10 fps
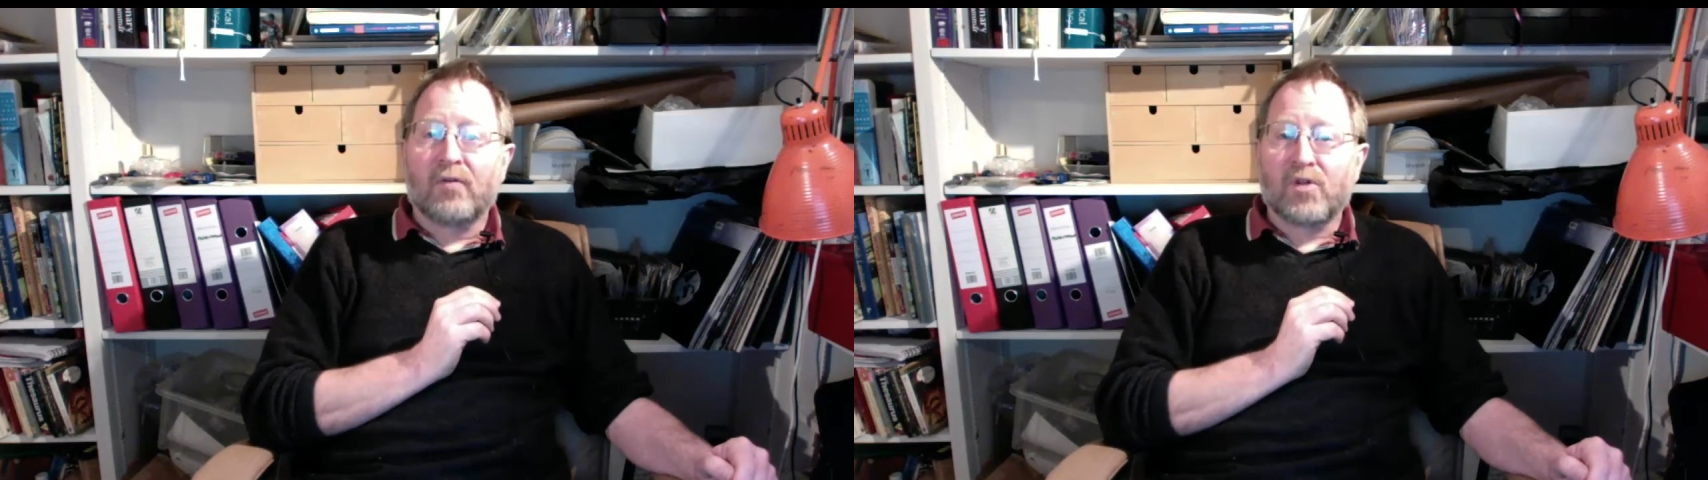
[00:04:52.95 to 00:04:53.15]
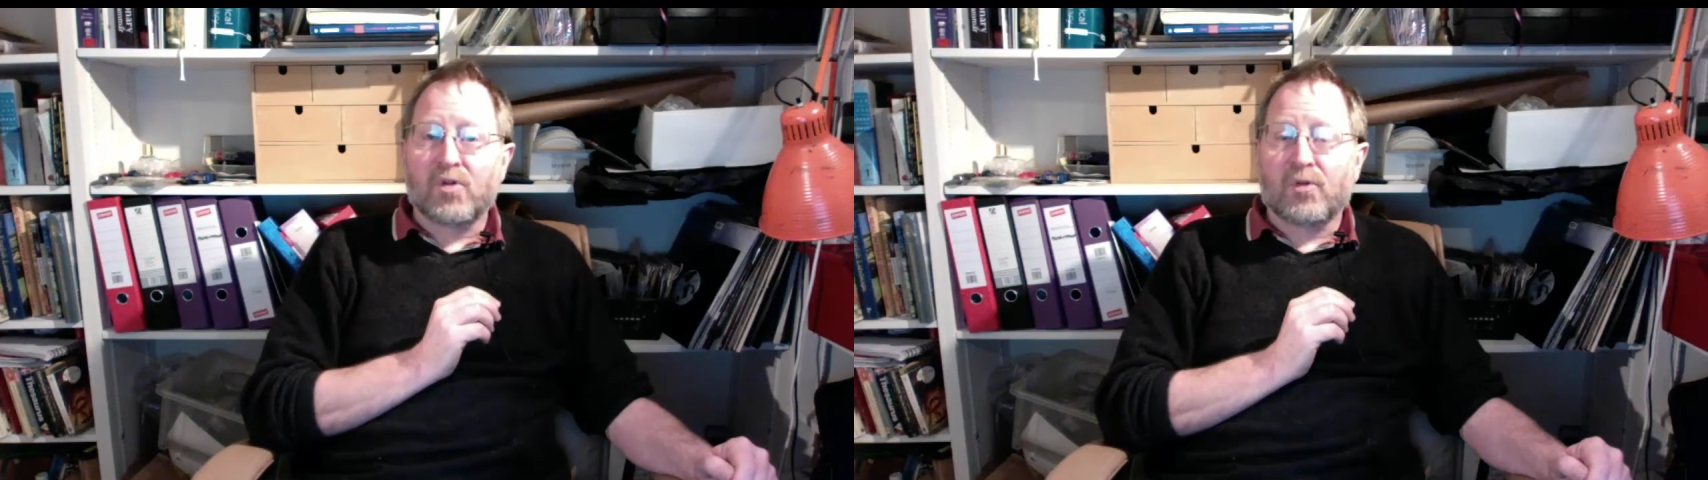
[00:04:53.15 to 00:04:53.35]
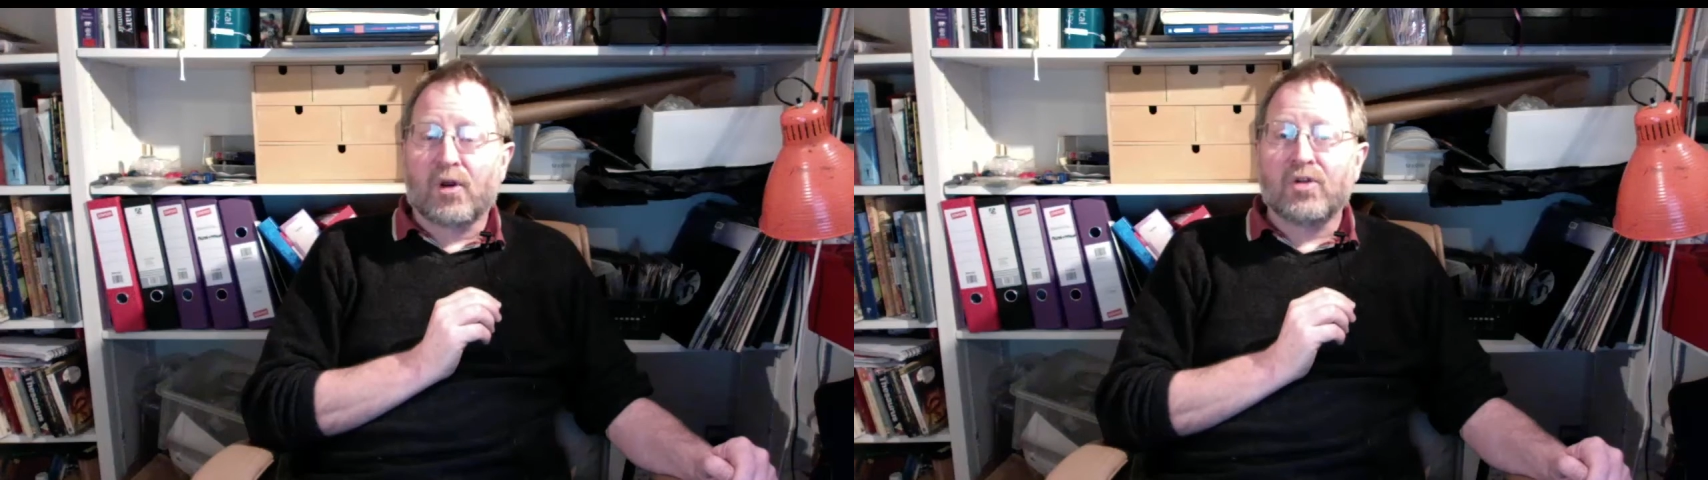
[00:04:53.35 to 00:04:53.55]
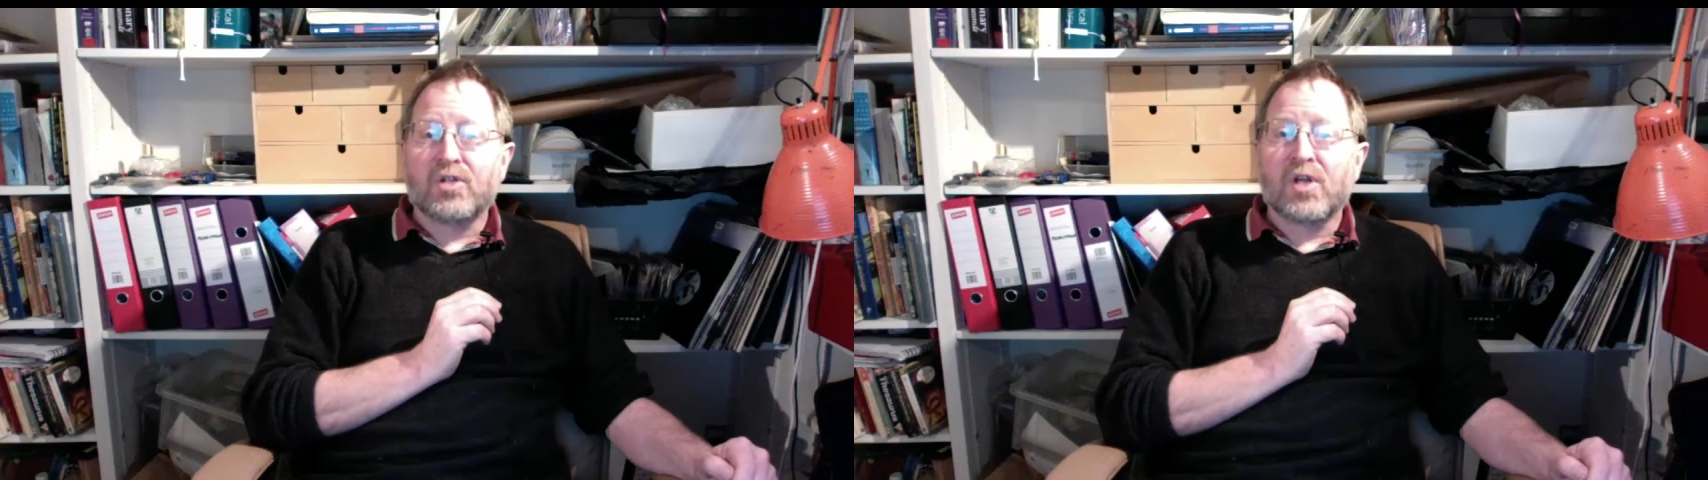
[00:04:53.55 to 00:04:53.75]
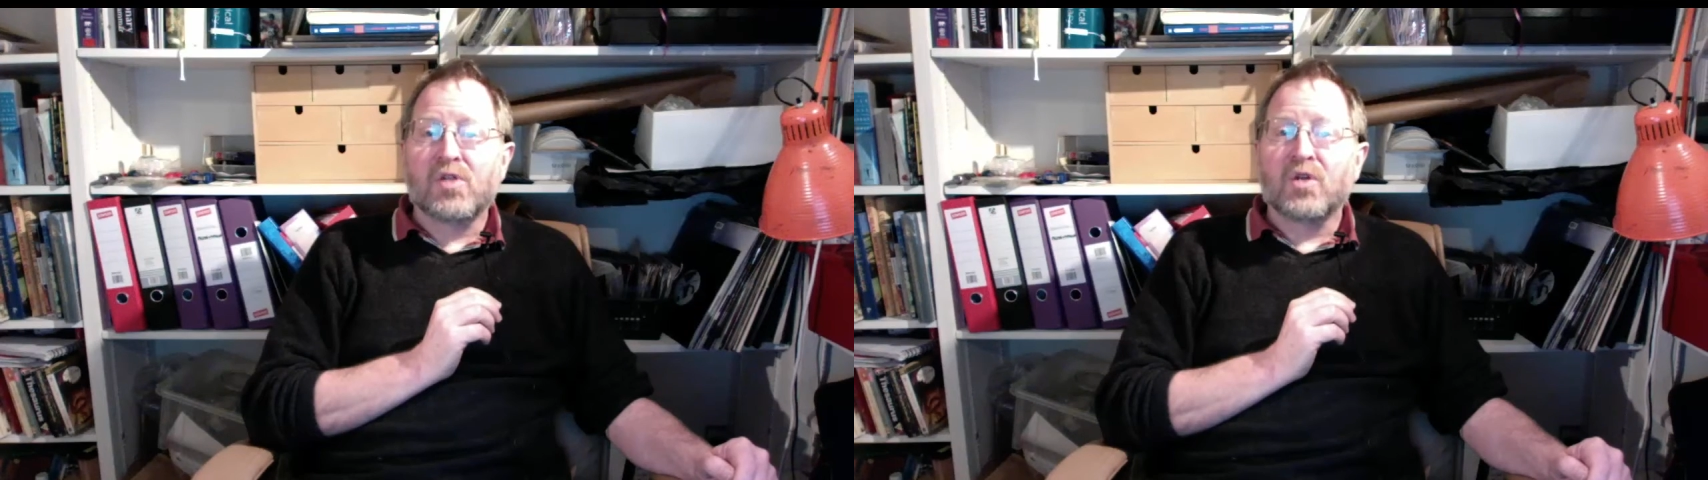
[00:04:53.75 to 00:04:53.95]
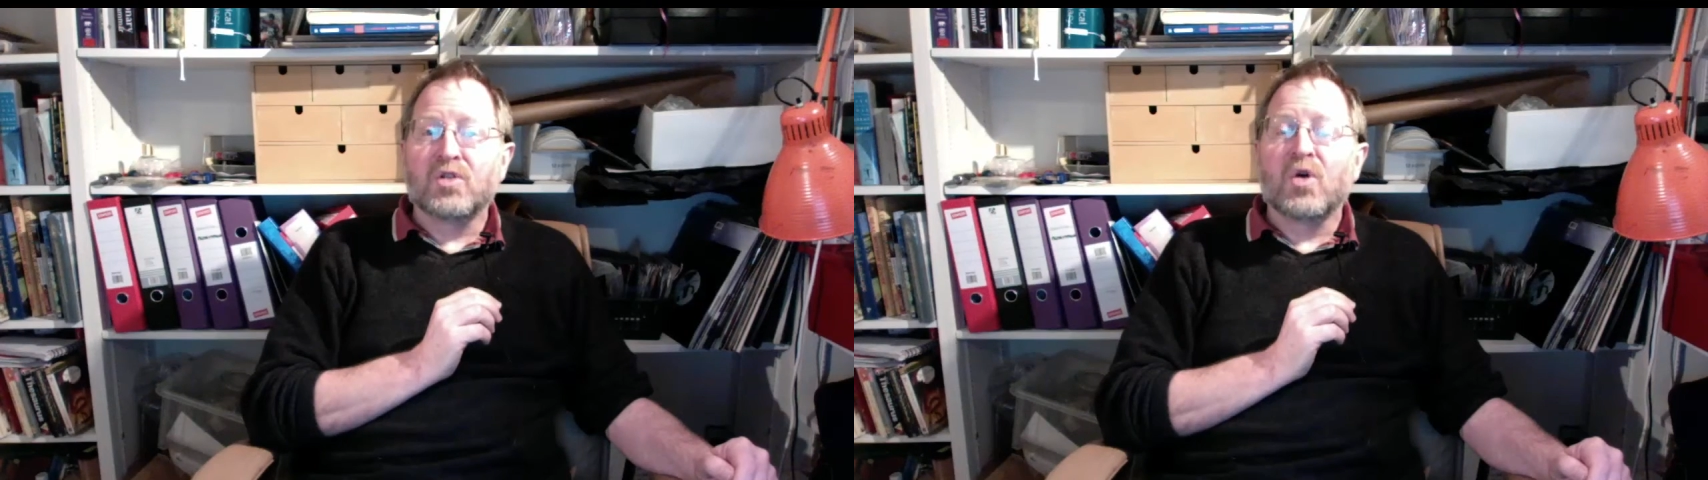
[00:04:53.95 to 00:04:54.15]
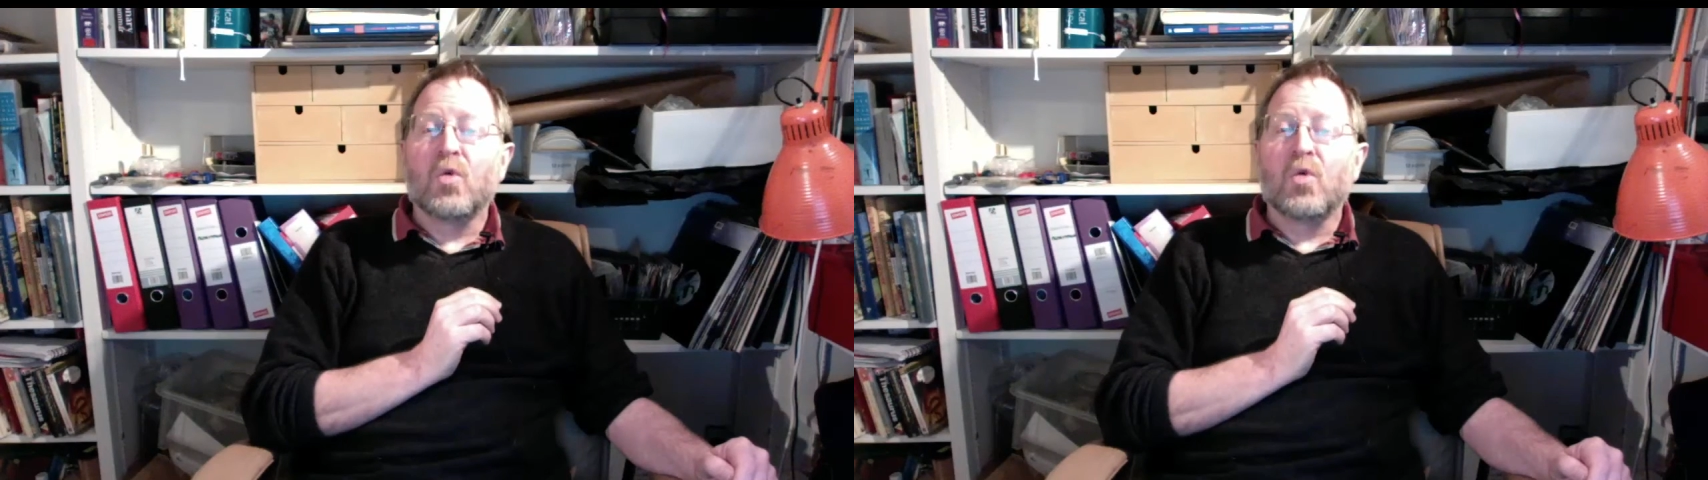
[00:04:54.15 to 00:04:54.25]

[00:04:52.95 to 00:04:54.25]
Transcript: this approach is that